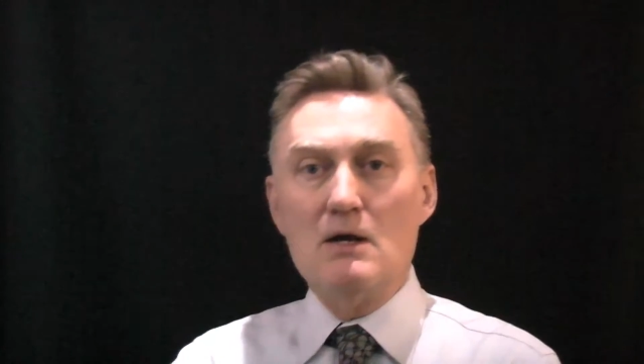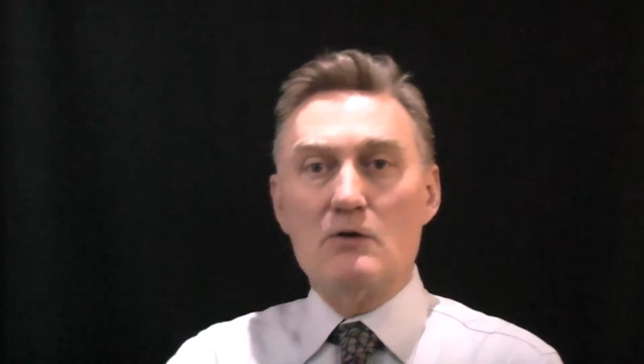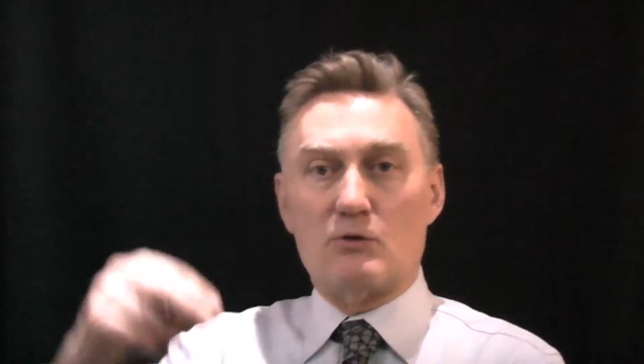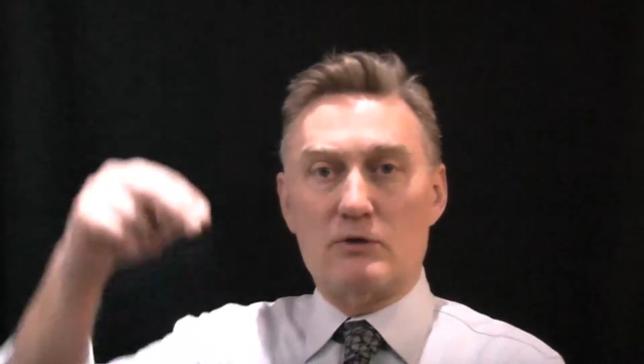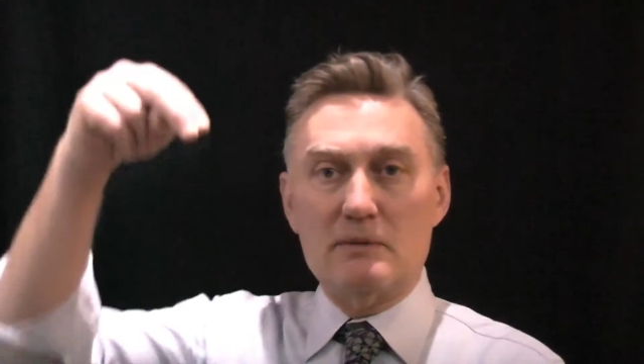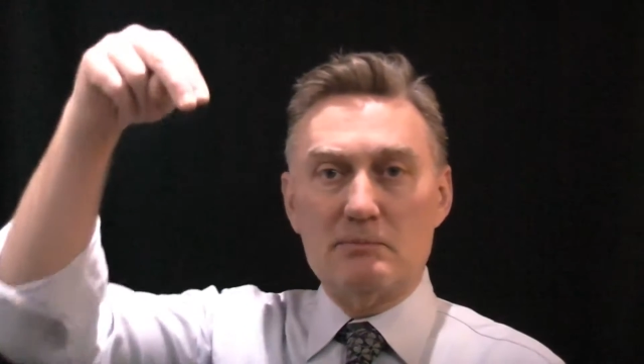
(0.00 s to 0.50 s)

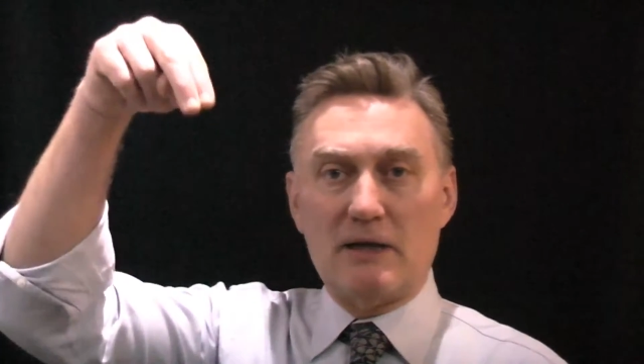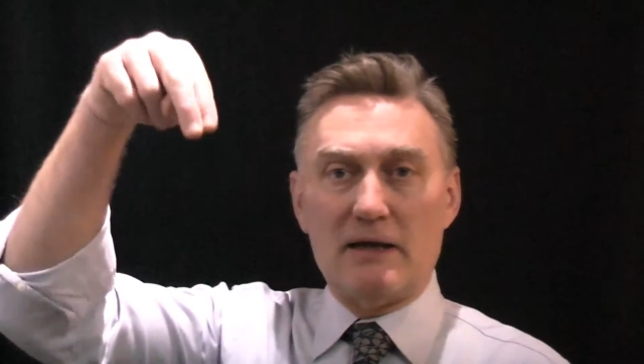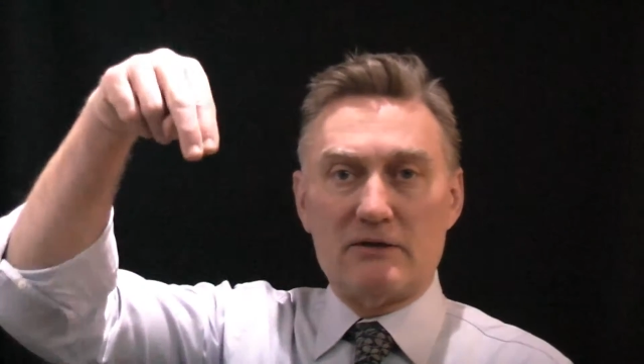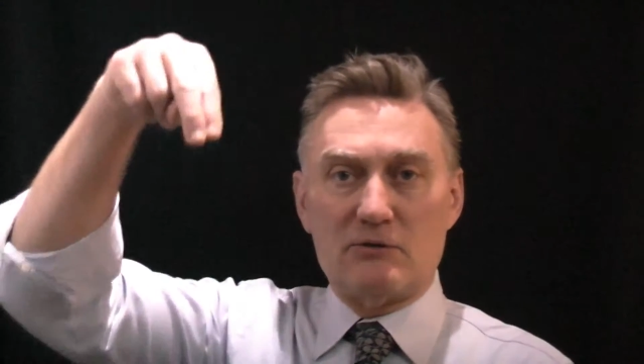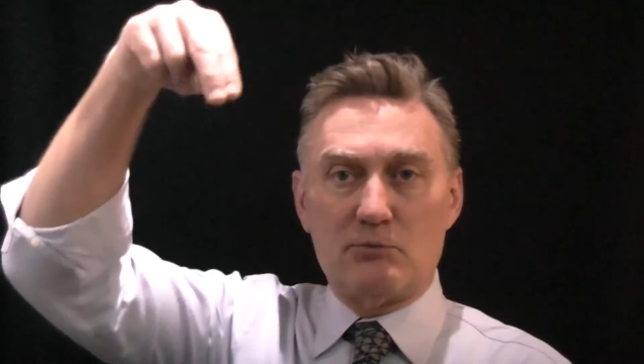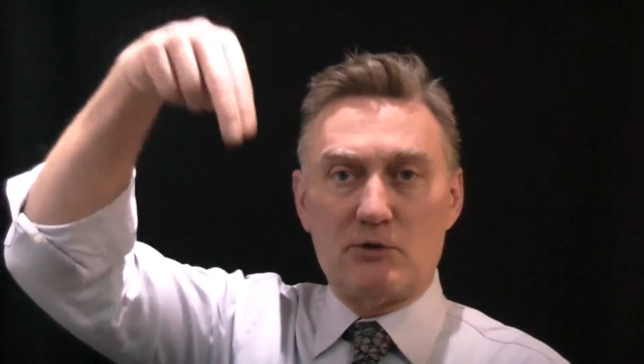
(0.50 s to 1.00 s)
So an
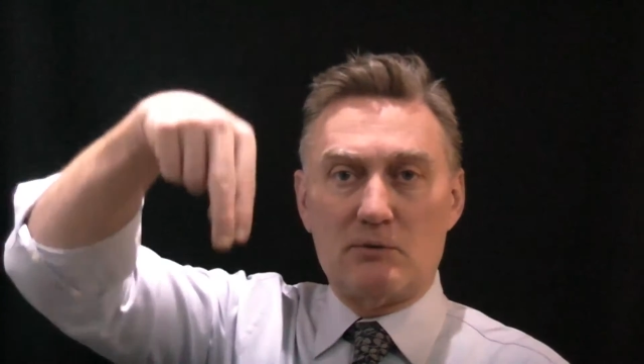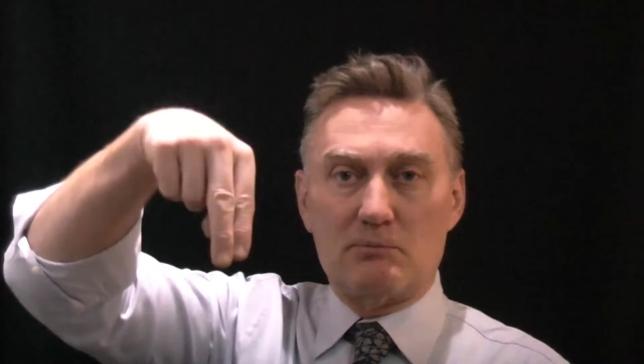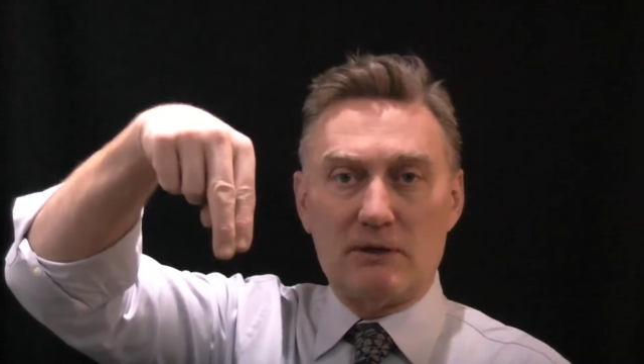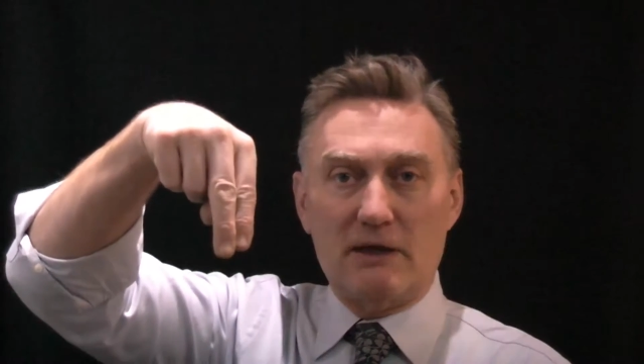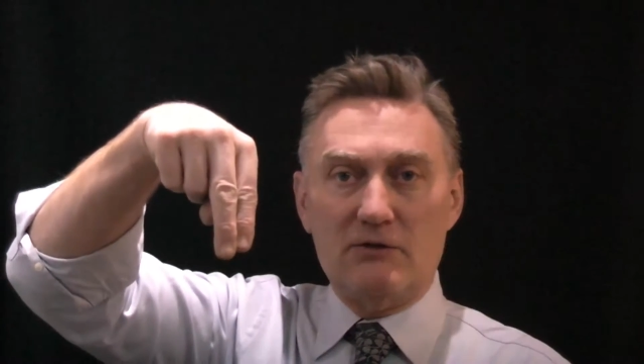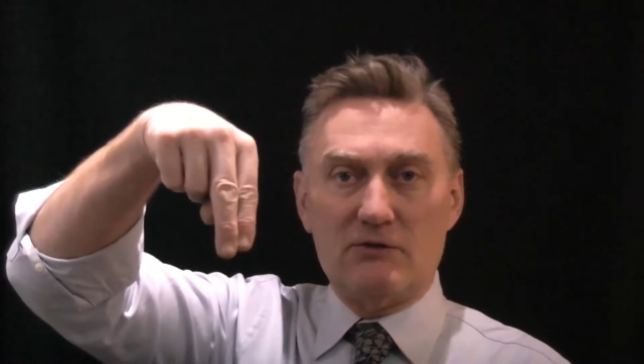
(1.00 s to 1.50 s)
implant is put in
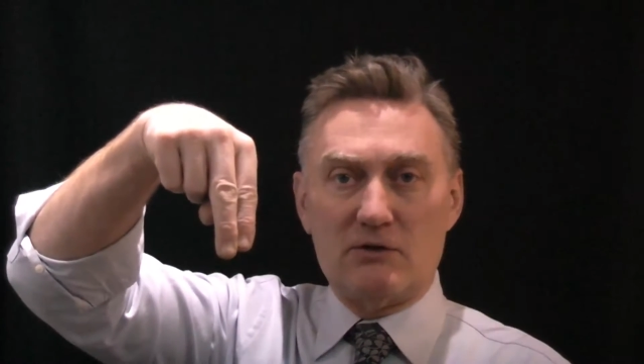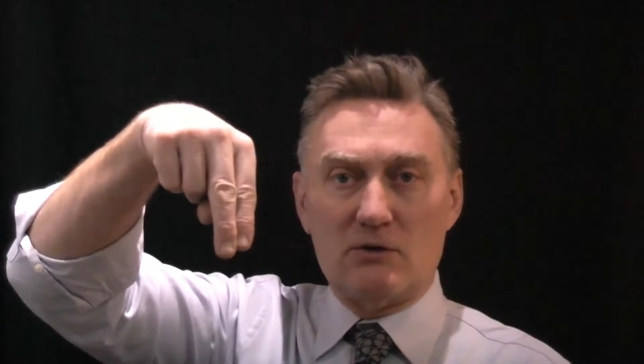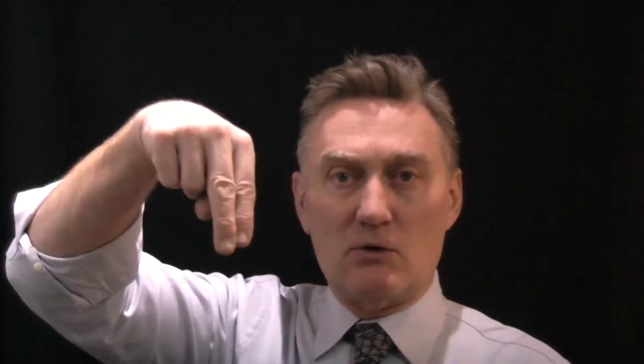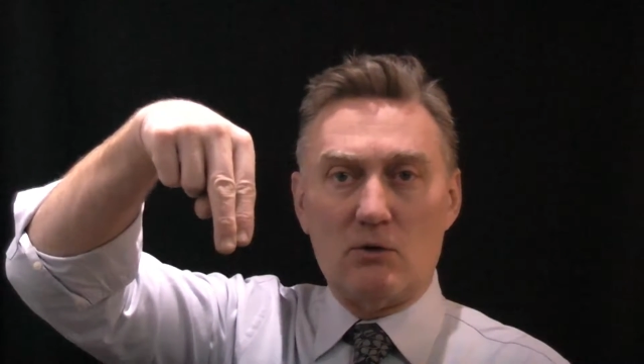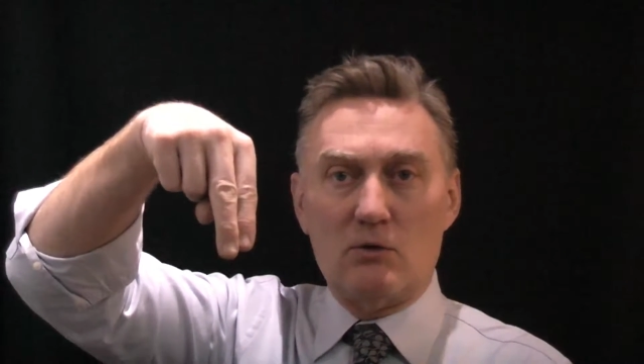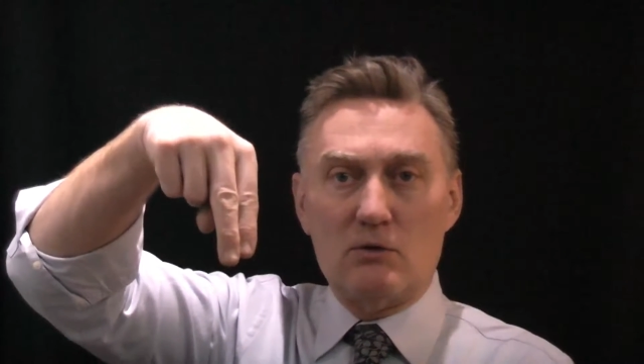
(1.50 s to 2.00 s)
place and a
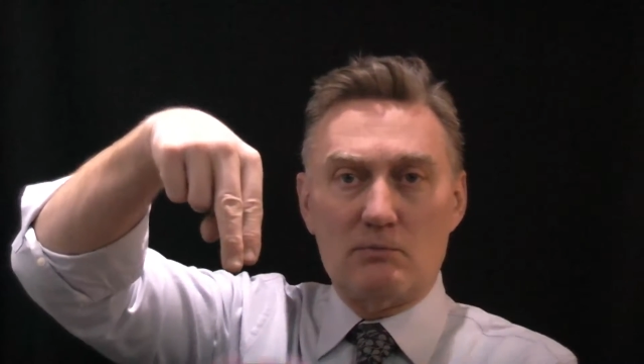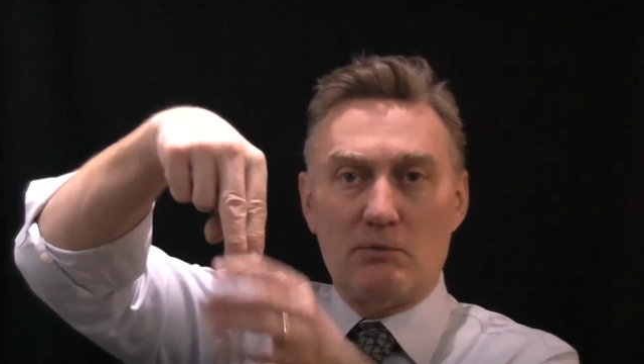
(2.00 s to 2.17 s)
whole